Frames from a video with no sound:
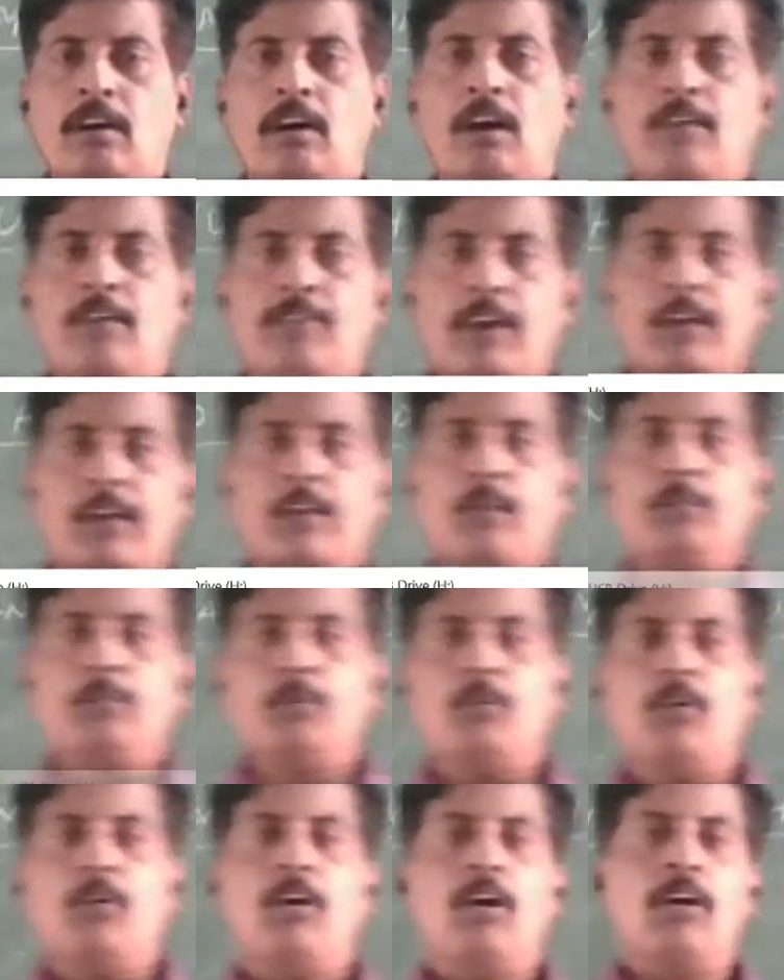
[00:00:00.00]
I welcome
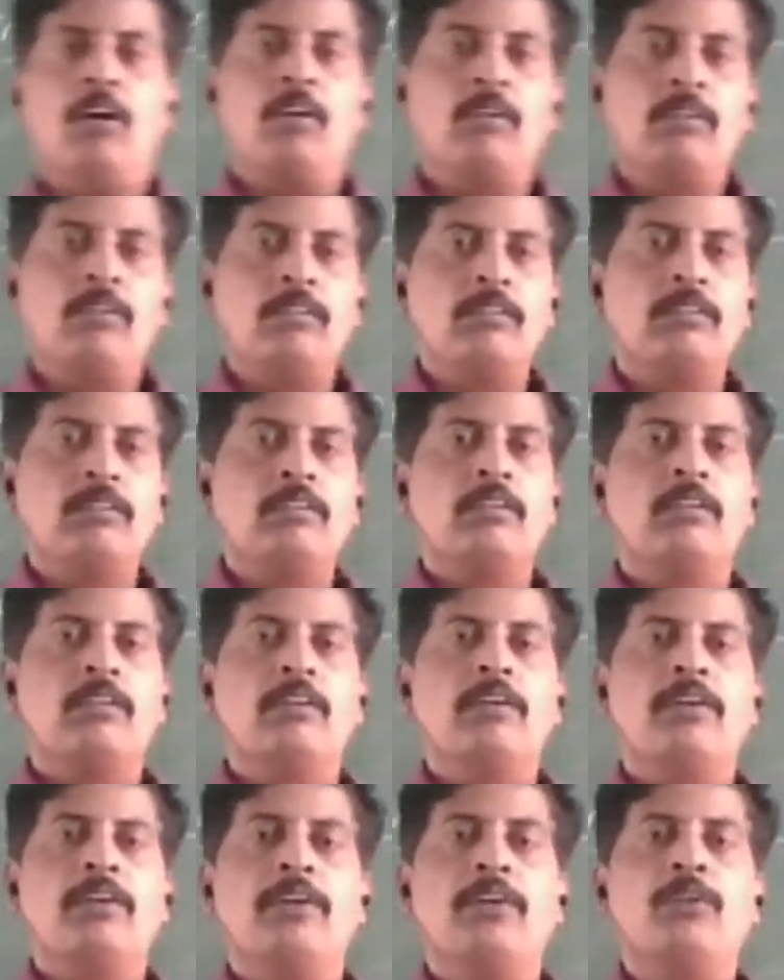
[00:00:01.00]
you all
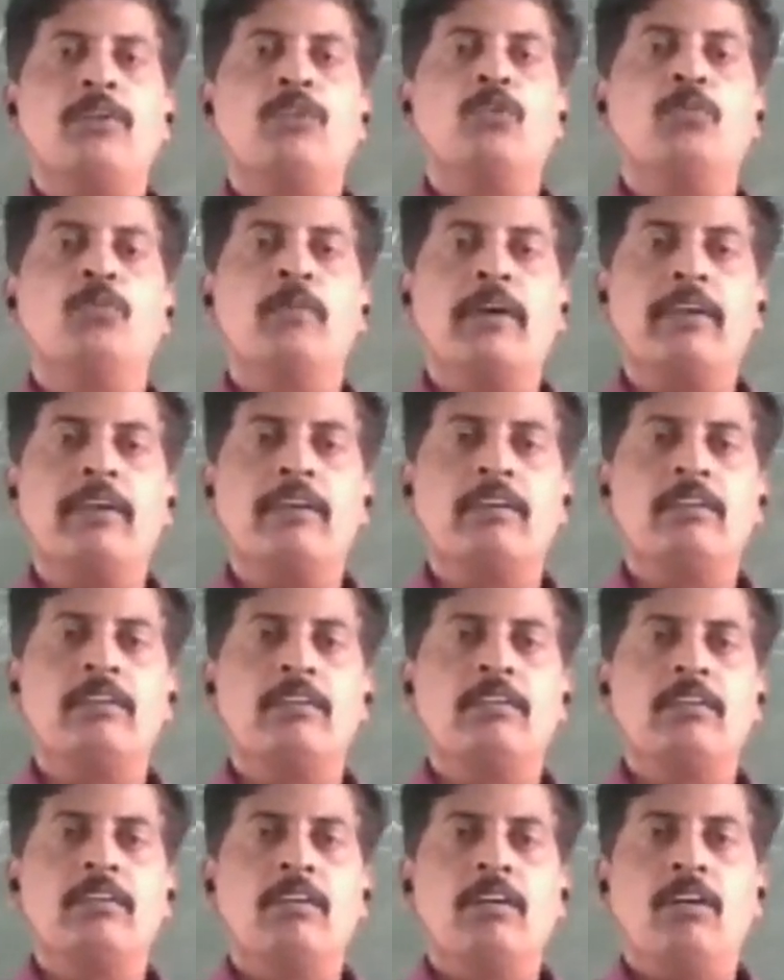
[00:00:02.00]
into my
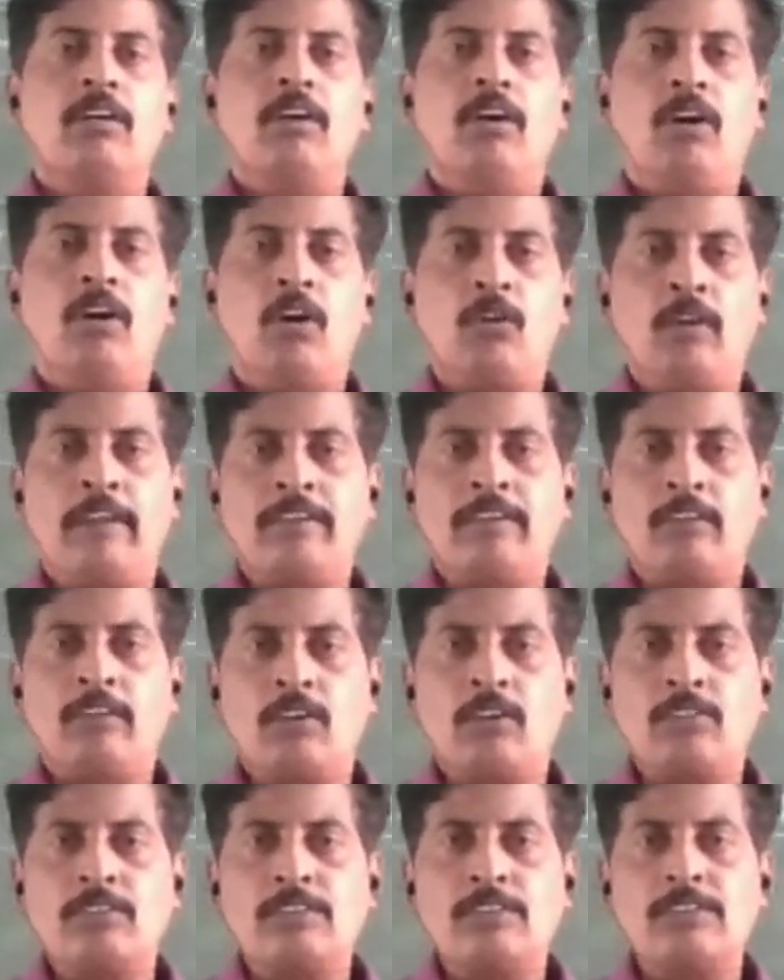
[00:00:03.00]
online
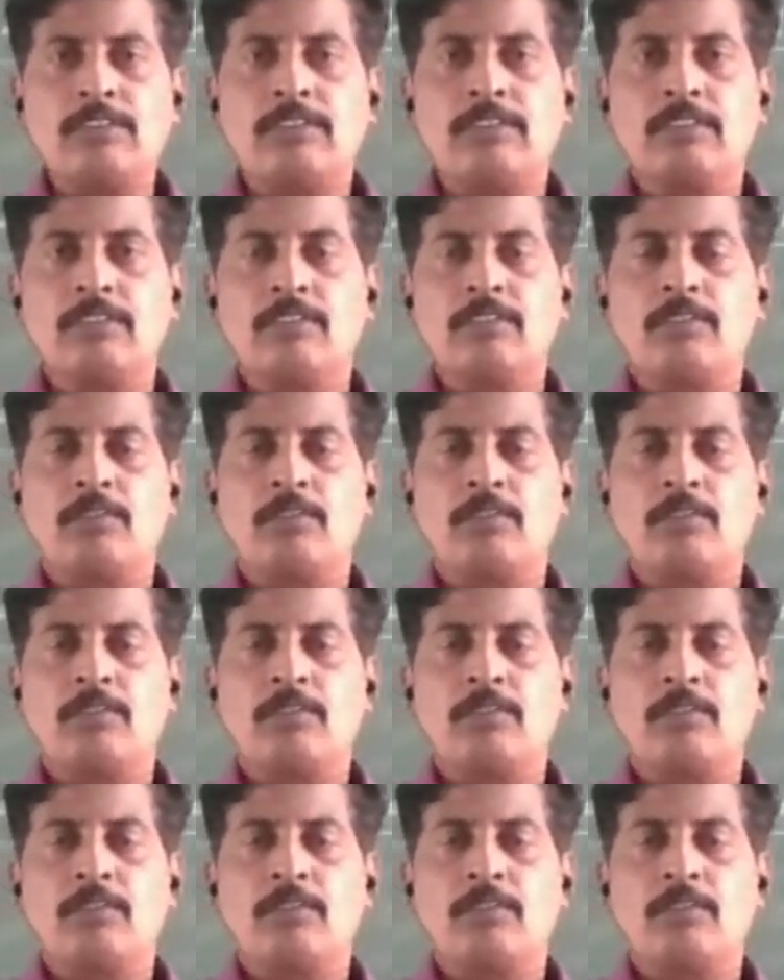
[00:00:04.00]
classes.